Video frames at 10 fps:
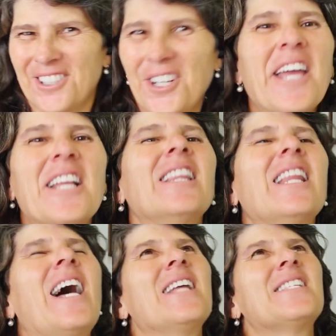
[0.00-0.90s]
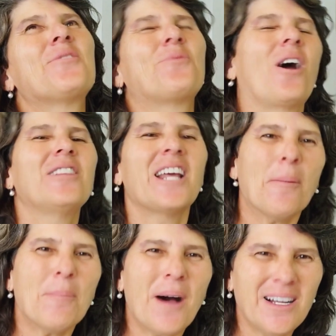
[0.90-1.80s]
Okay, let's round it
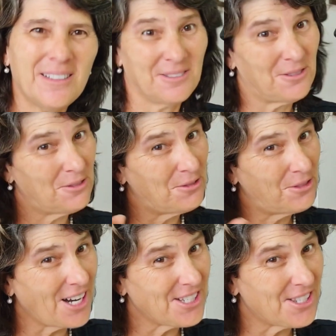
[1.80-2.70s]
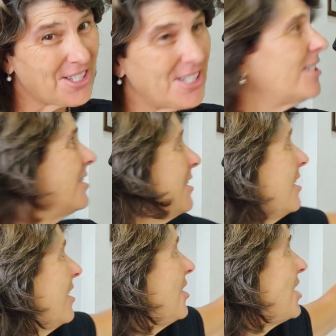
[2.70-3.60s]
up. First,
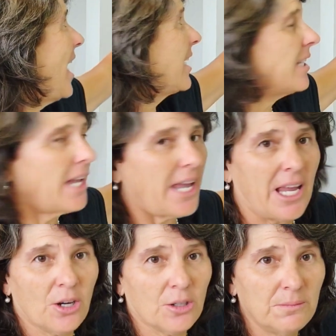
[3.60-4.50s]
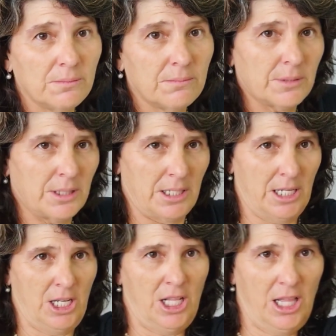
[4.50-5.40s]
check the angle.
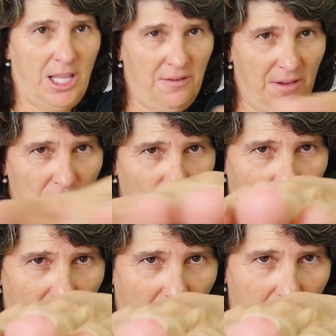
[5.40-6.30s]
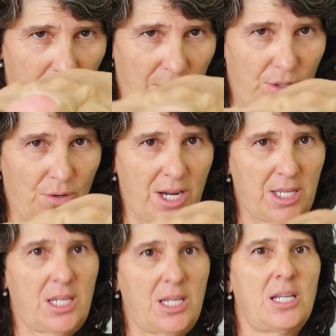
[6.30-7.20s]
Leave it your arm
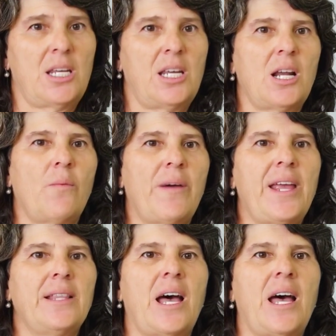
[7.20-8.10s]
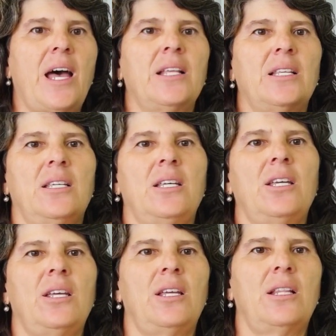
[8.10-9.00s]
straight in a way that
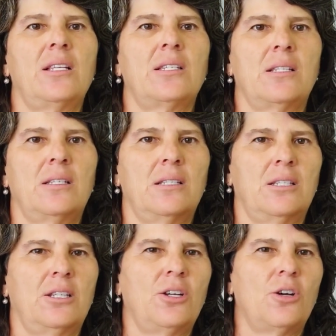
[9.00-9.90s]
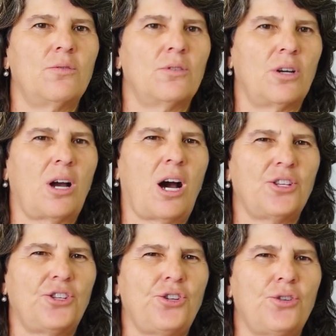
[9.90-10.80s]
it doesn't, you know,
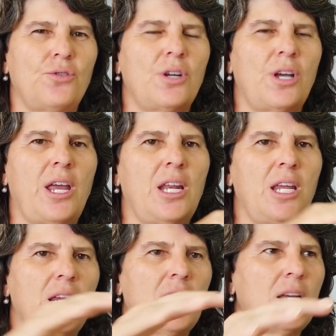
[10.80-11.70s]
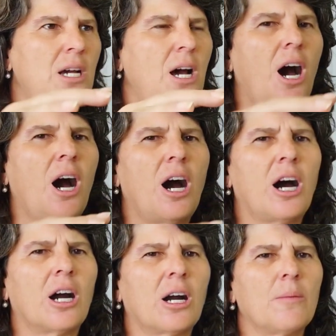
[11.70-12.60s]
cause you any
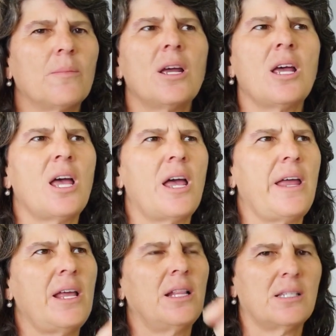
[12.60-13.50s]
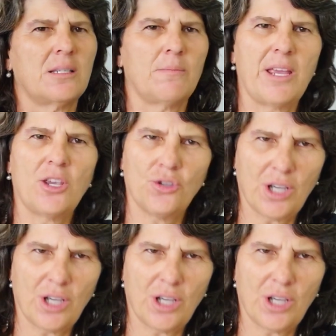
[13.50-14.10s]
harm and doesn't make you